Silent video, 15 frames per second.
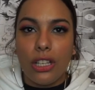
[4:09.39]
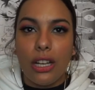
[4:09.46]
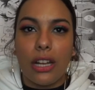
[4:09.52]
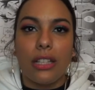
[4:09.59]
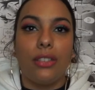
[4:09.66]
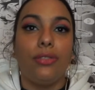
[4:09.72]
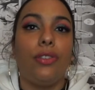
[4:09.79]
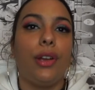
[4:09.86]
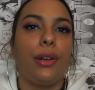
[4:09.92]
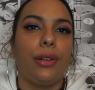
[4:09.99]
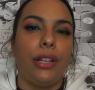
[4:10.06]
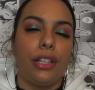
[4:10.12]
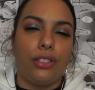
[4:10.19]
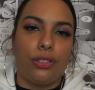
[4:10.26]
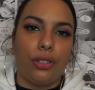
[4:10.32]
it's very
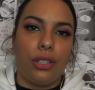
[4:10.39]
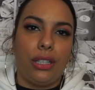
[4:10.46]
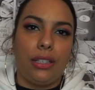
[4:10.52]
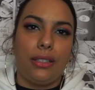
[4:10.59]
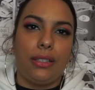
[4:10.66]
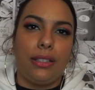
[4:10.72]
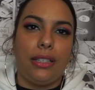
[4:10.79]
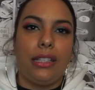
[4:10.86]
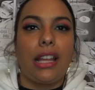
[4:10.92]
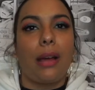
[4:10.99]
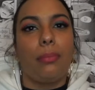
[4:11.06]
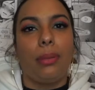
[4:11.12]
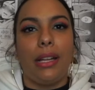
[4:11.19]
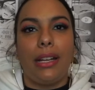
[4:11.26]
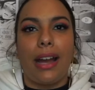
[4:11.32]
interesting to see that
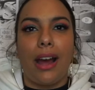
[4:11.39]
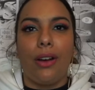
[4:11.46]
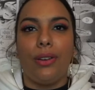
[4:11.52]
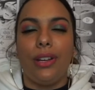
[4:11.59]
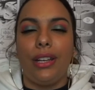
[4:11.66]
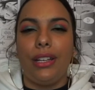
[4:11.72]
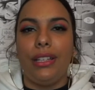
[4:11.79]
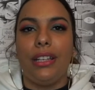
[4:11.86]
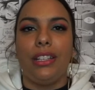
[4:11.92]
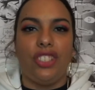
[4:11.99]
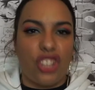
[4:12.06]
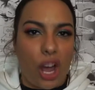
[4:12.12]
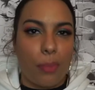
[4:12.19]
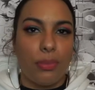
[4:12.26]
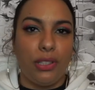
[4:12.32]
played out in a
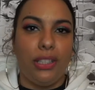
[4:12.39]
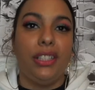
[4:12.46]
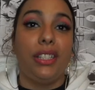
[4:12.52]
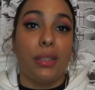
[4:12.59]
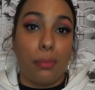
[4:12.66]
Japanese